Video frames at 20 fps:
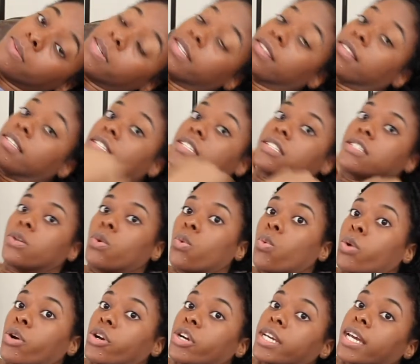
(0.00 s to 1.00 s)
know what? This is a
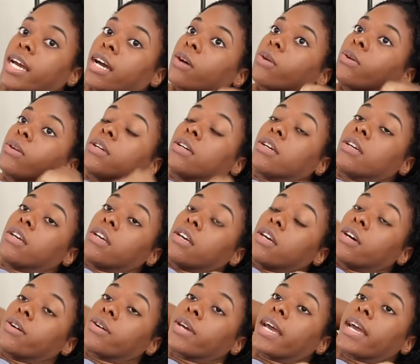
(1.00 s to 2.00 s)
workout.
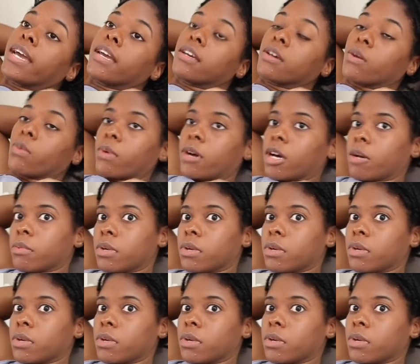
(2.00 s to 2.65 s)
Okay. Wow,